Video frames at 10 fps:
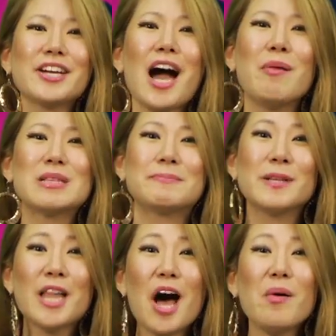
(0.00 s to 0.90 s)
the comments
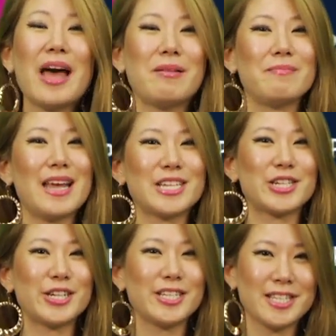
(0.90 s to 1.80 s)
below and make
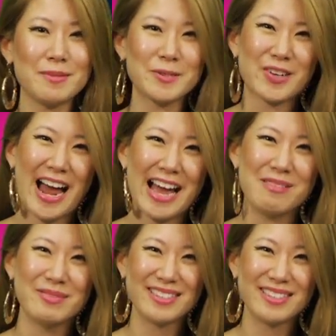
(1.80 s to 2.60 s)
sure to subscribe.